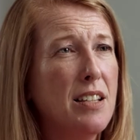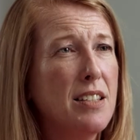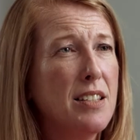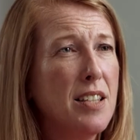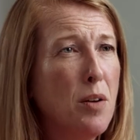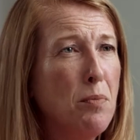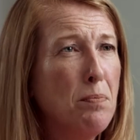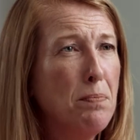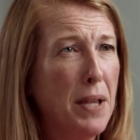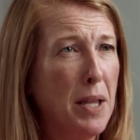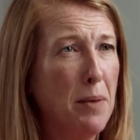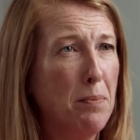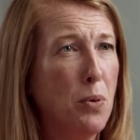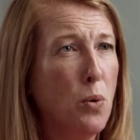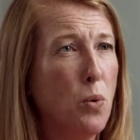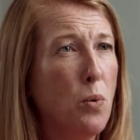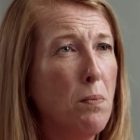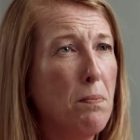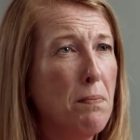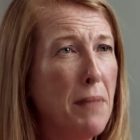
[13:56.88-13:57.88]
Some
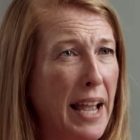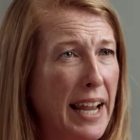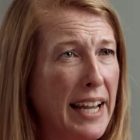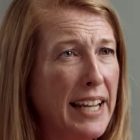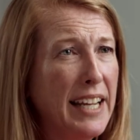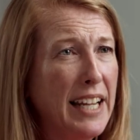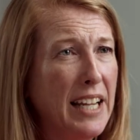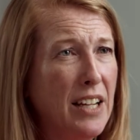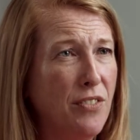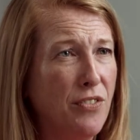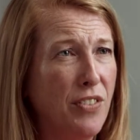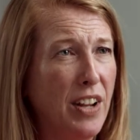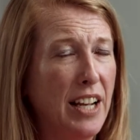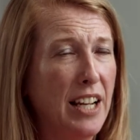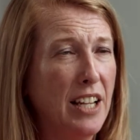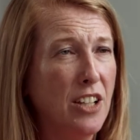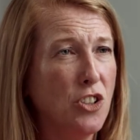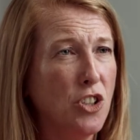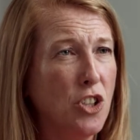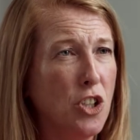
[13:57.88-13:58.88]
people may need
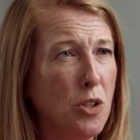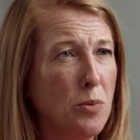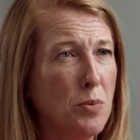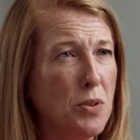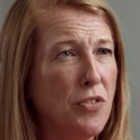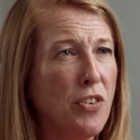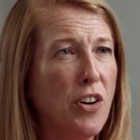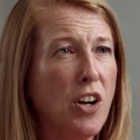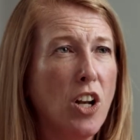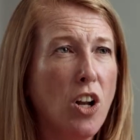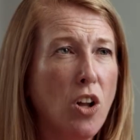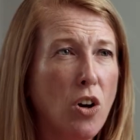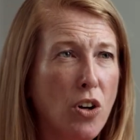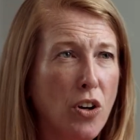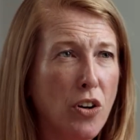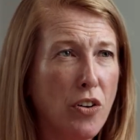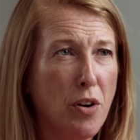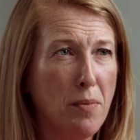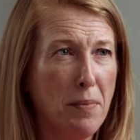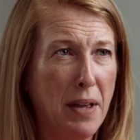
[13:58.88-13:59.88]
feeding tubes for a
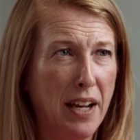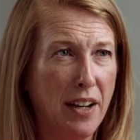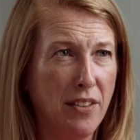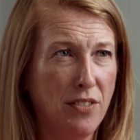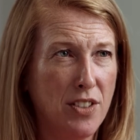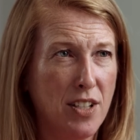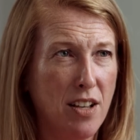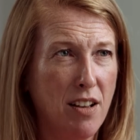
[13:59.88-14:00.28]
longer amount of